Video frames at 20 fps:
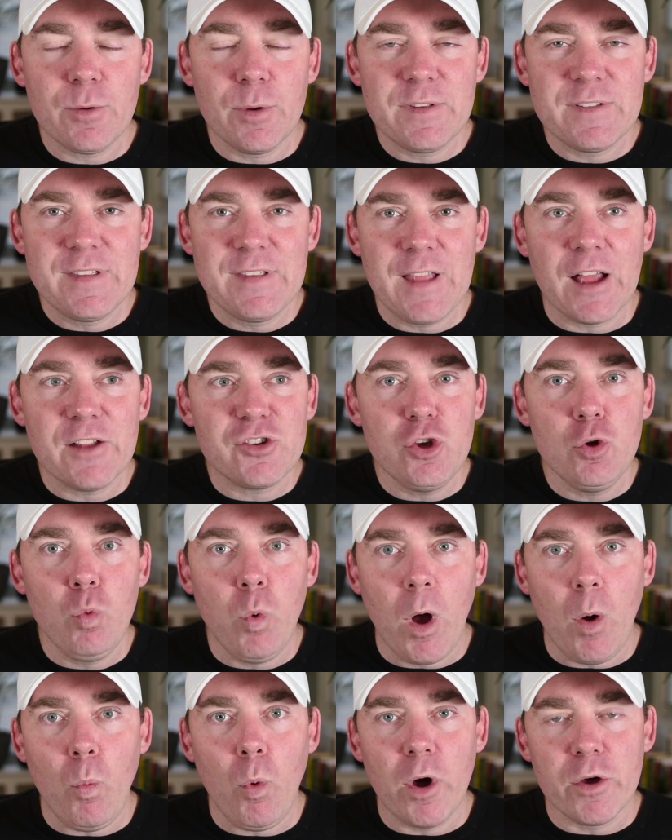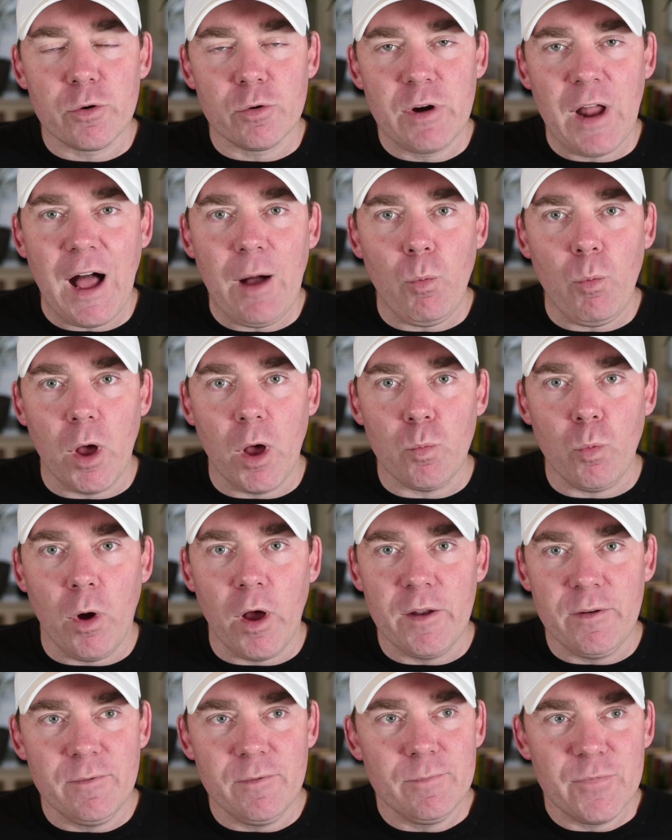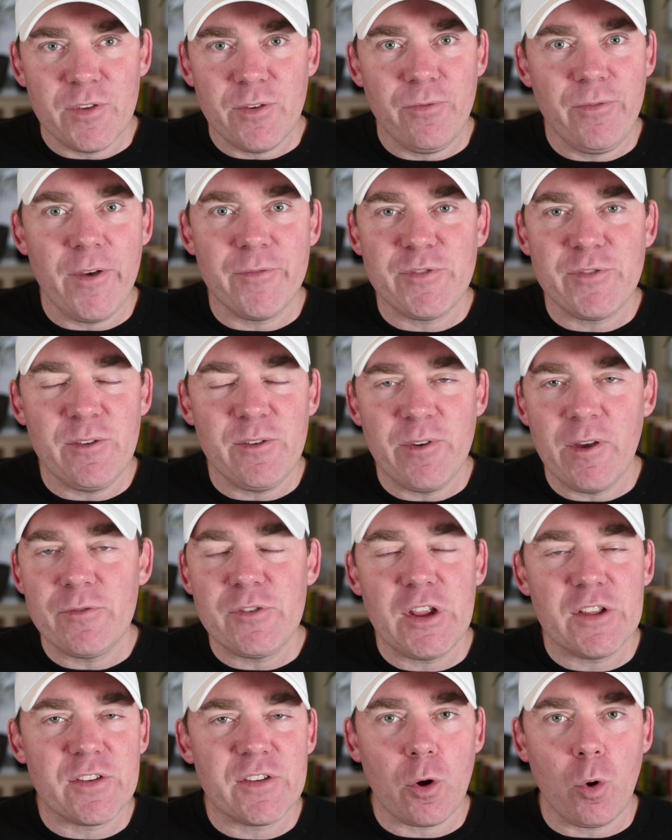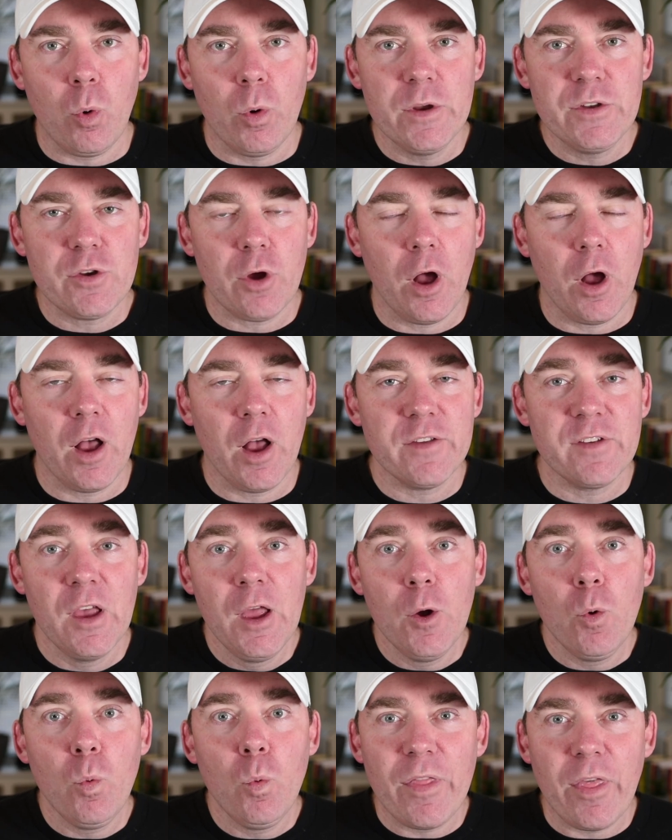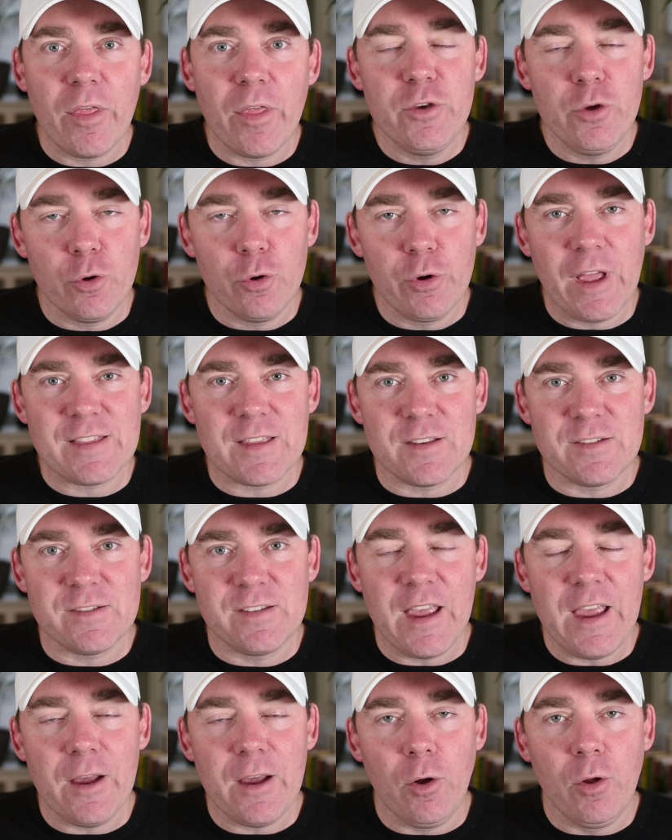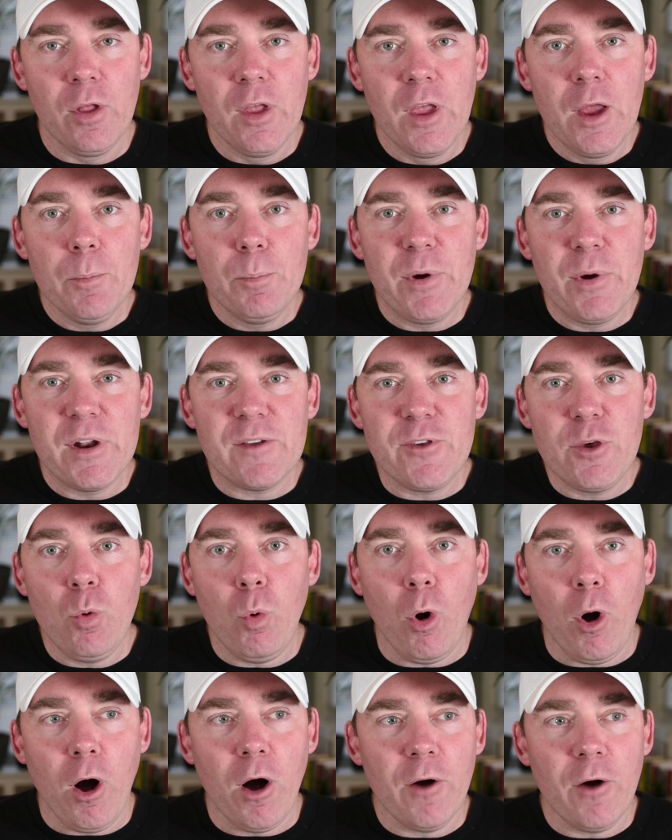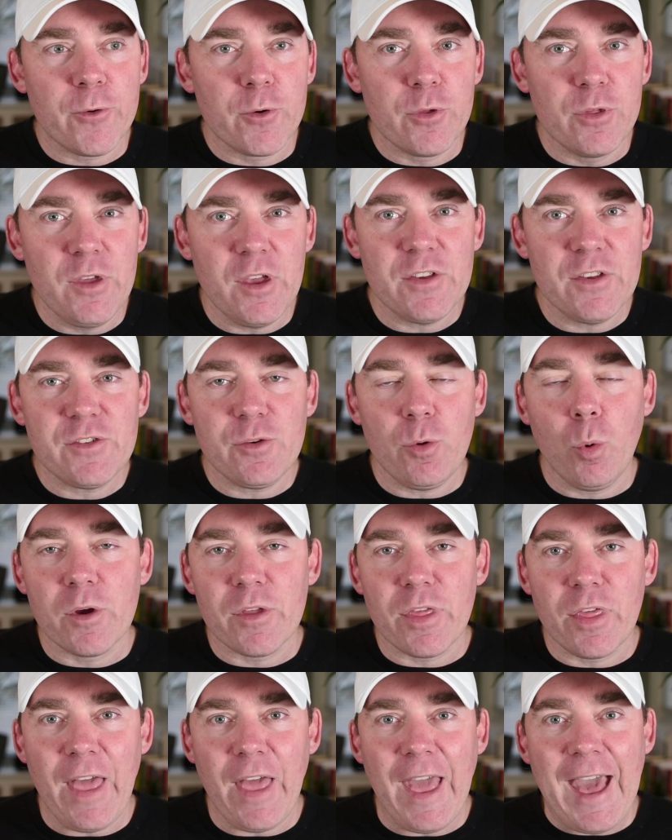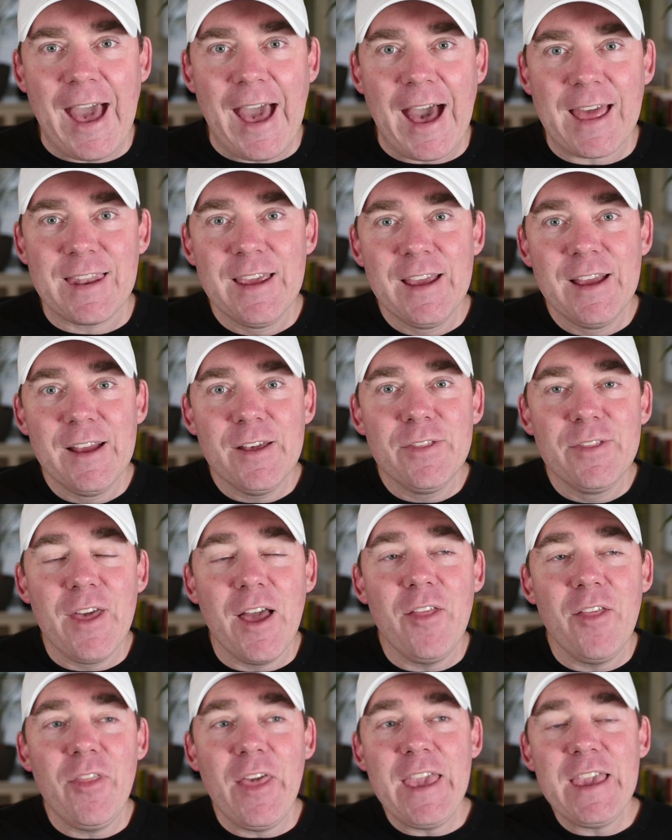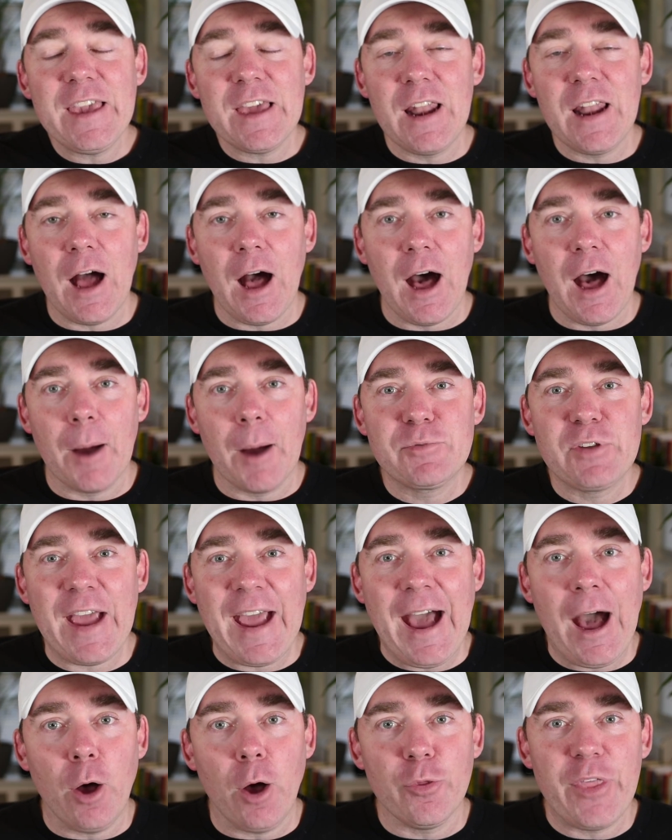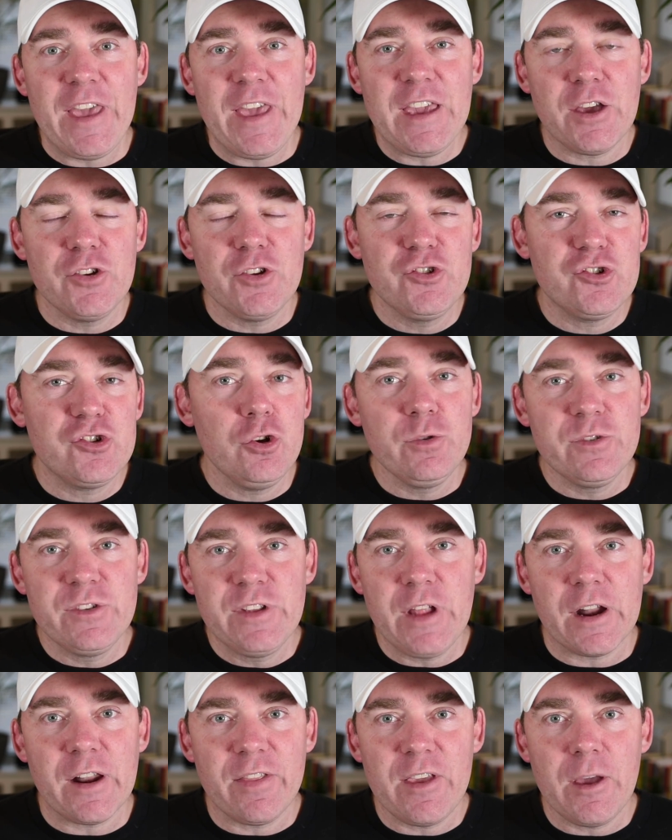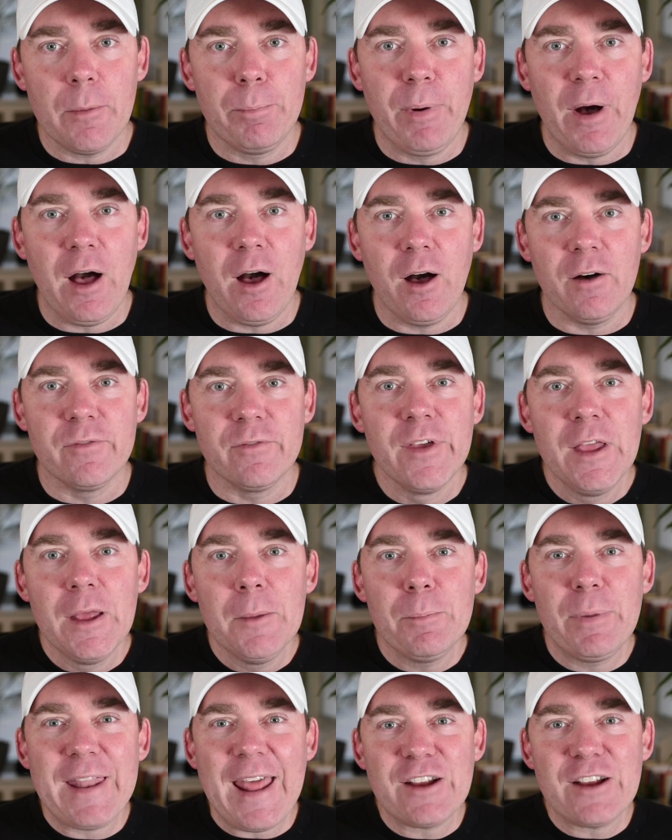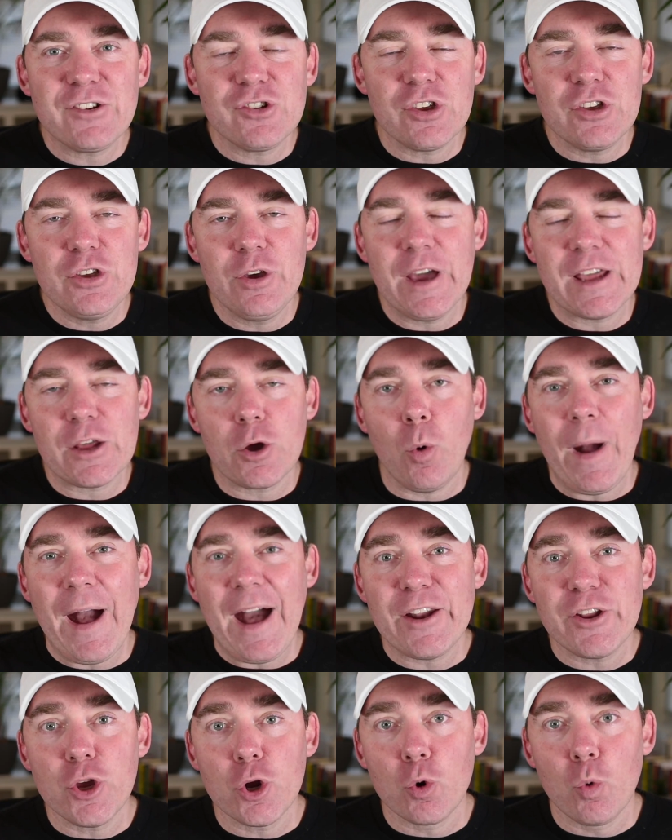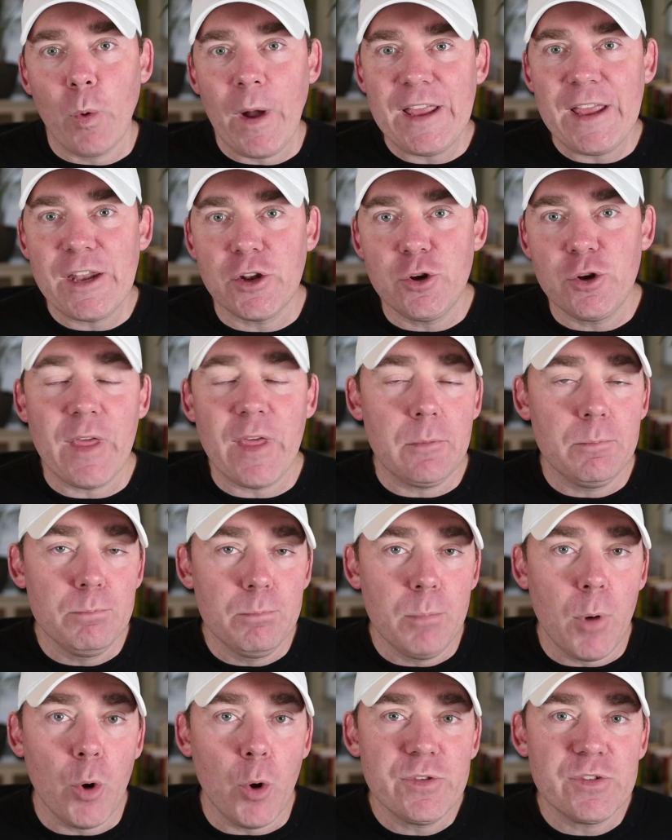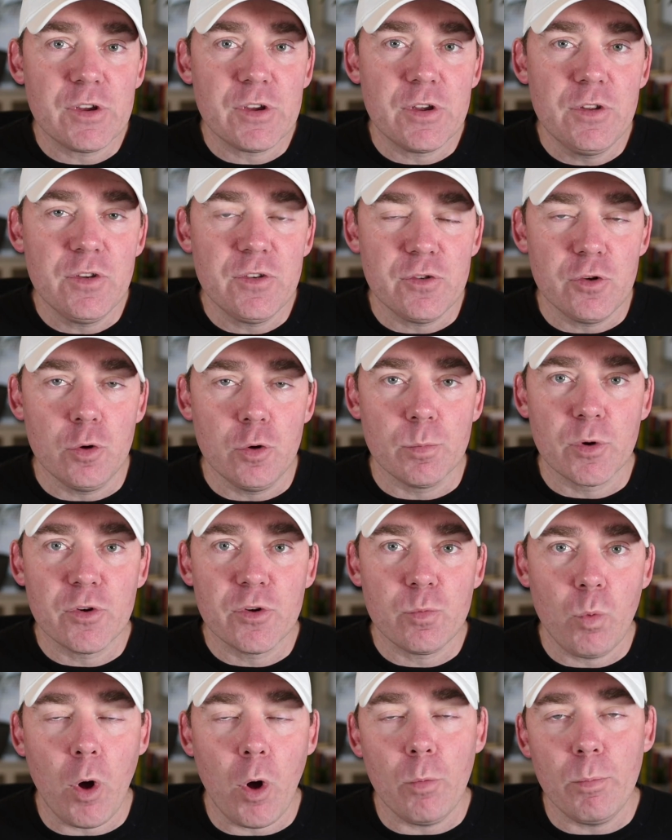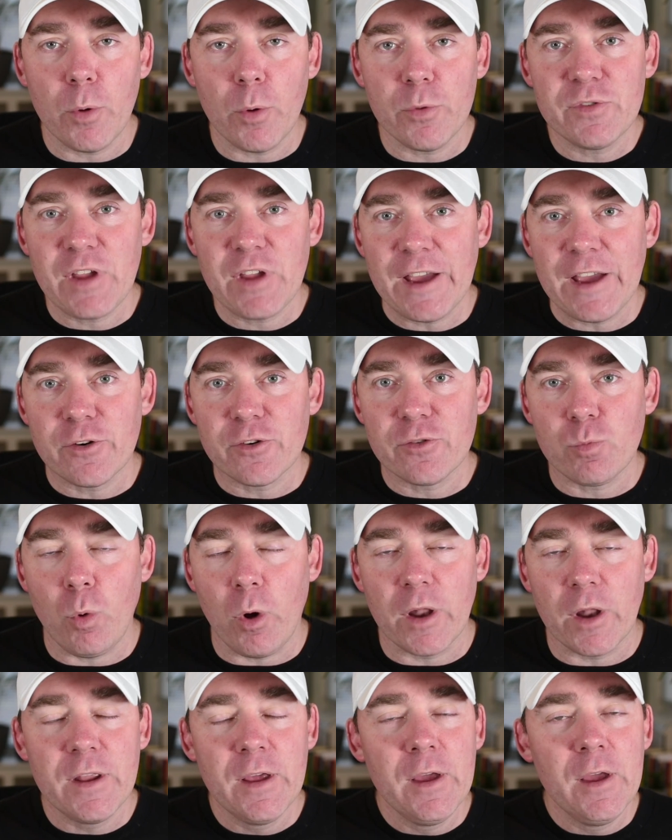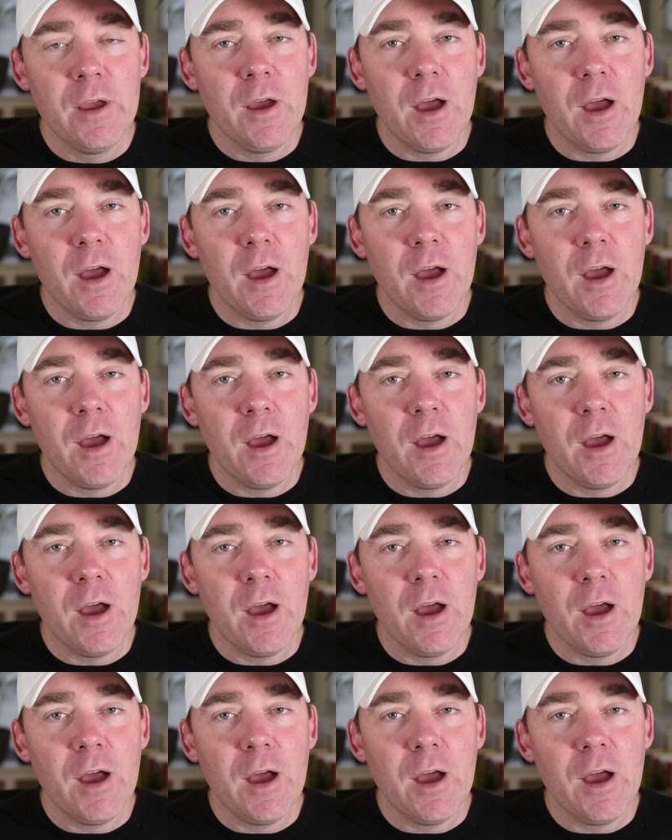So it's not, do you want one or not want one? It's 50-50. It's a coin toss whether you'll get the sale. But if you offer this or that, then they can opt out. They can choose none of the above. But actually, you got to go out of your way to do that. Most consumers won't. Most diners won't.